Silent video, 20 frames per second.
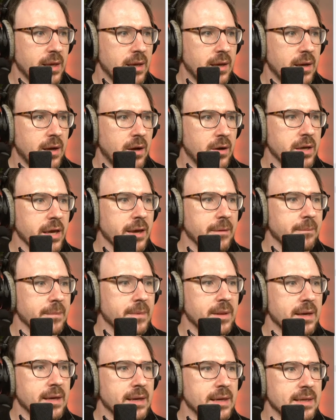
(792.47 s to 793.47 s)
Okay,
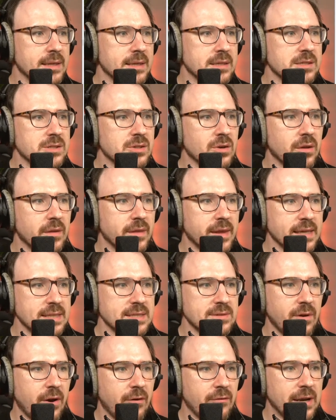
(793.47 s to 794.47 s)
so that's
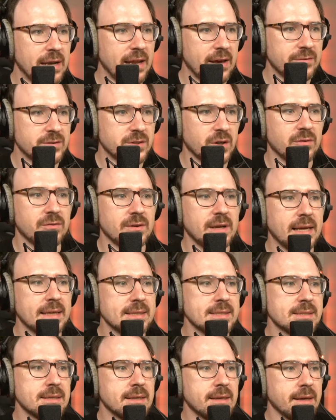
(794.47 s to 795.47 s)
where we left off
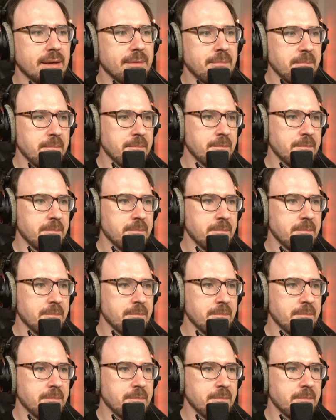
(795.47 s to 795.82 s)
last time.